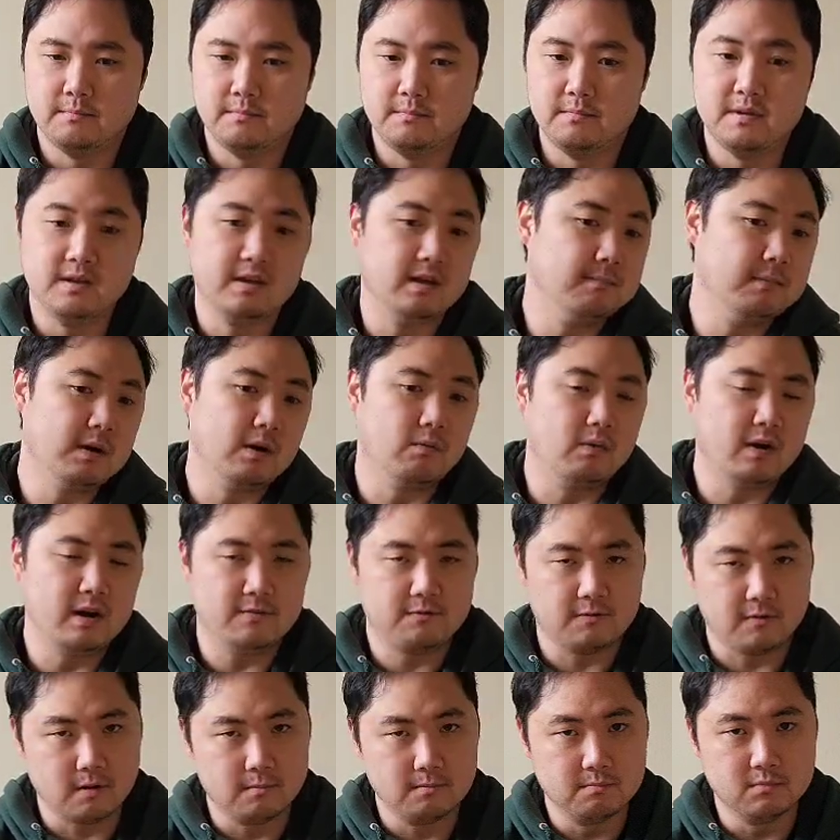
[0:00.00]
me and my
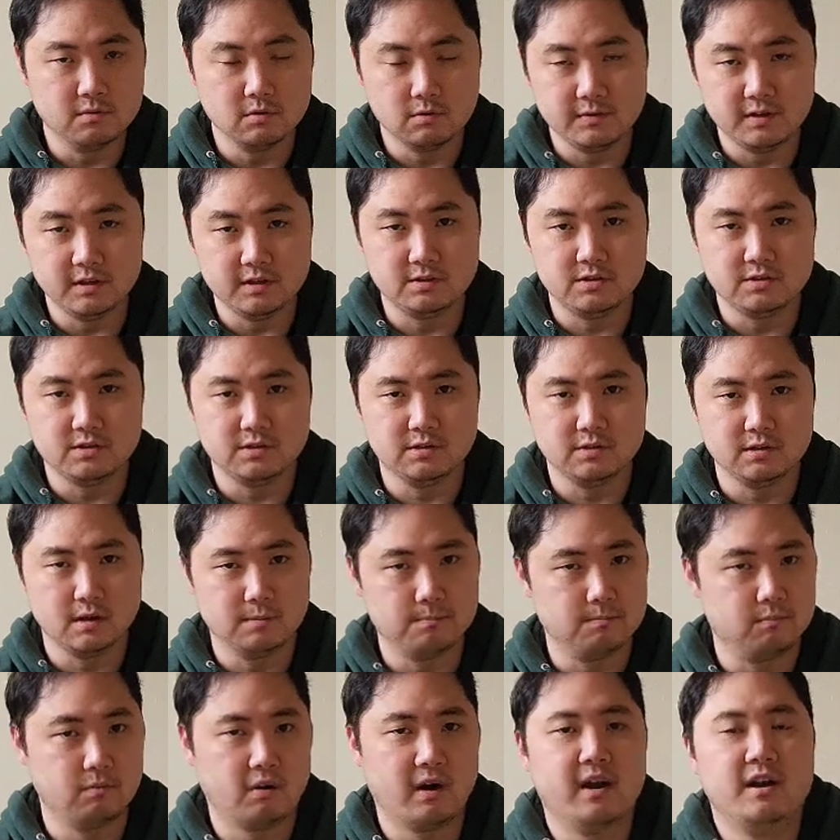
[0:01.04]
wife are moving to a
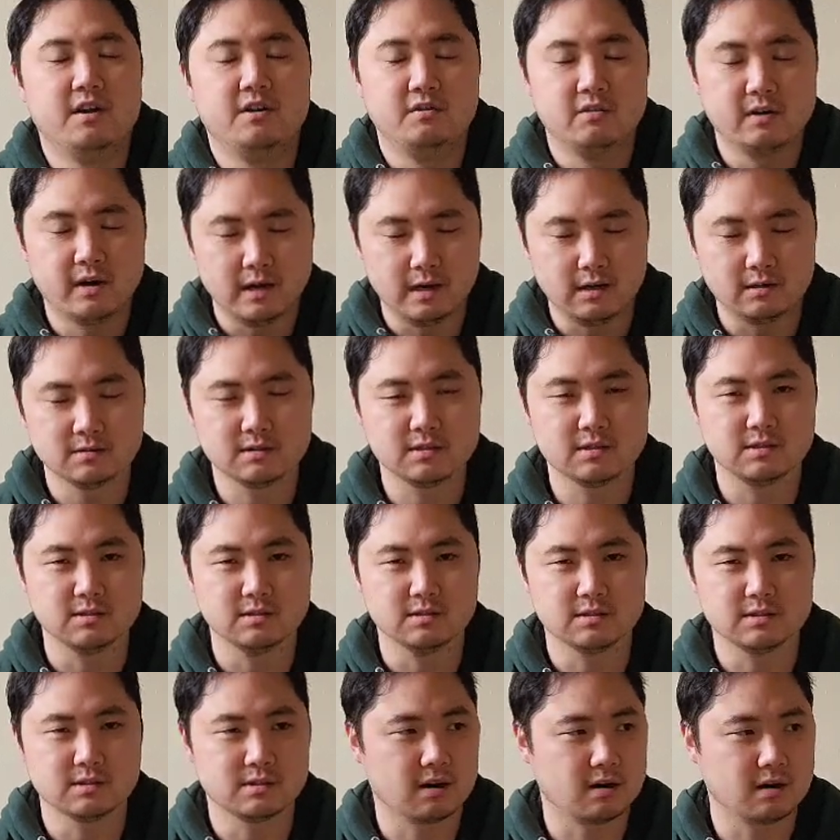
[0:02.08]
brand new house
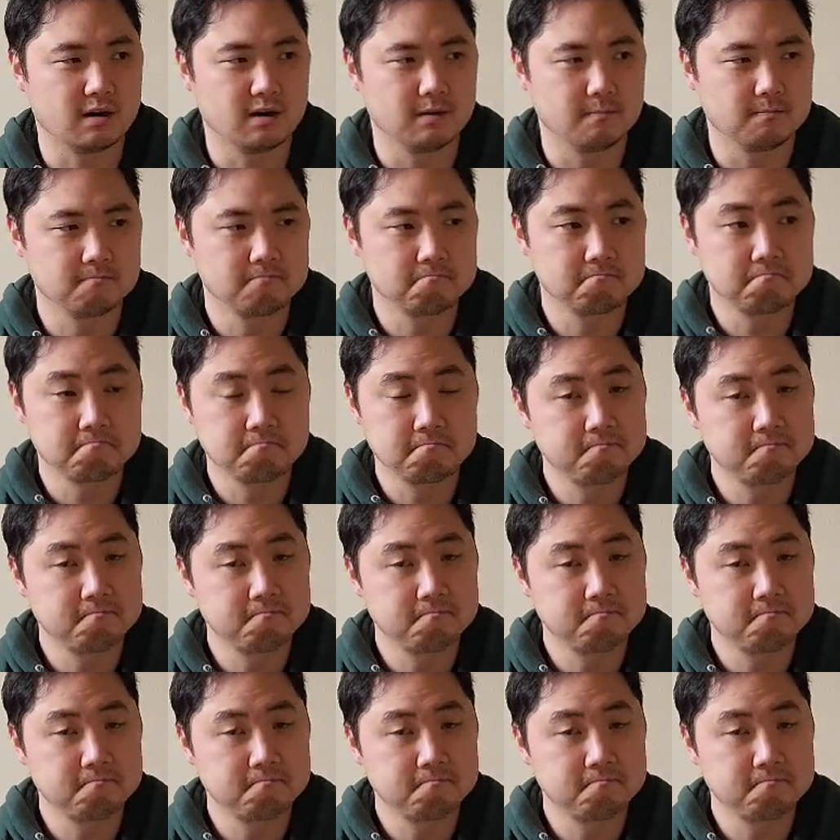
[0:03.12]
to start